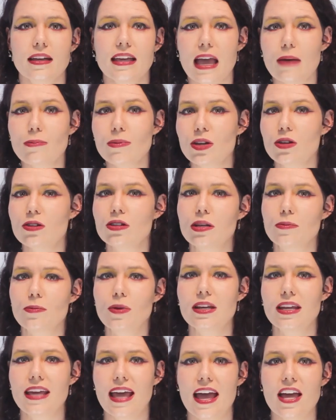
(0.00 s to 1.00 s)
Chemical
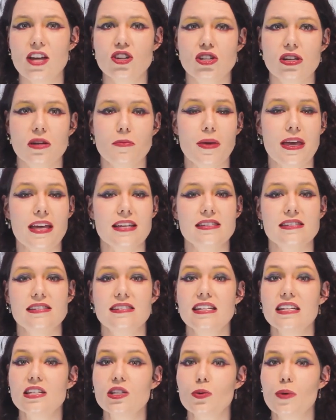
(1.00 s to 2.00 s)
communication appears in
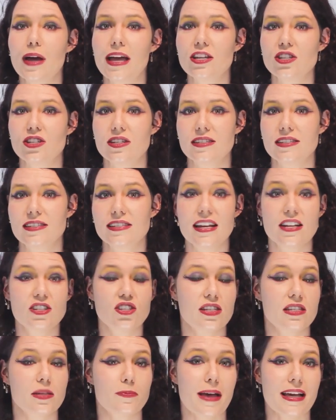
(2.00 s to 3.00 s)
situations
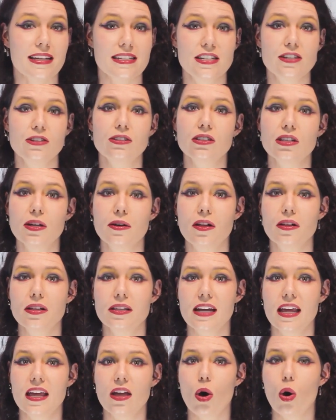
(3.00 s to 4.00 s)
such as a bacterial
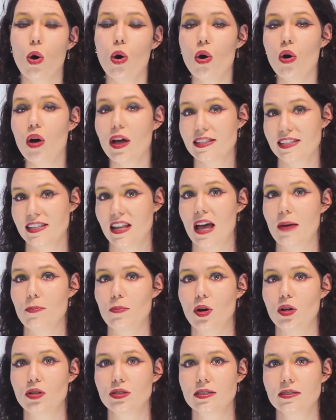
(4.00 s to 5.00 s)
colony or a
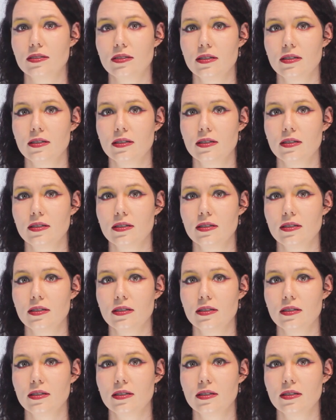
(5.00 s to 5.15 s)
slime mold.